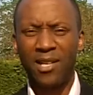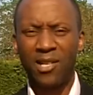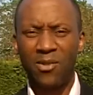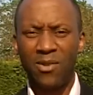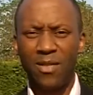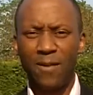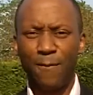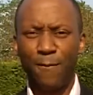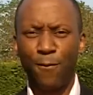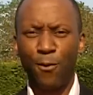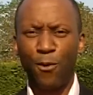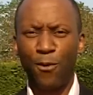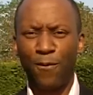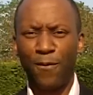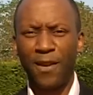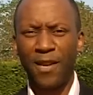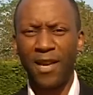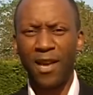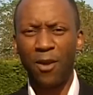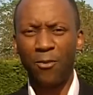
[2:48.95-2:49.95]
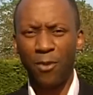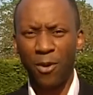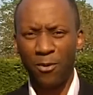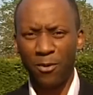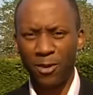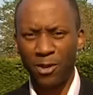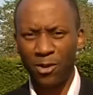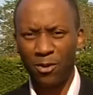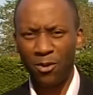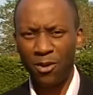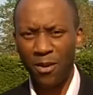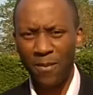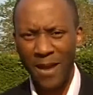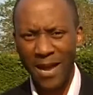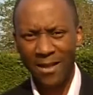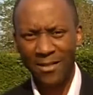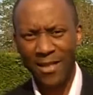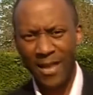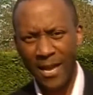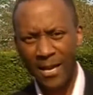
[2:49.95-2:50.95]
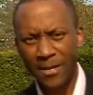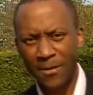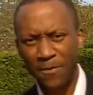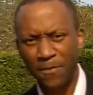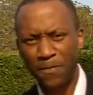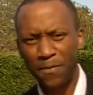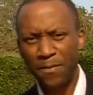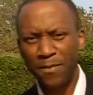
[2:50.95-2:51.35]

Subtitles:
So in the 4th video, we will talk about that.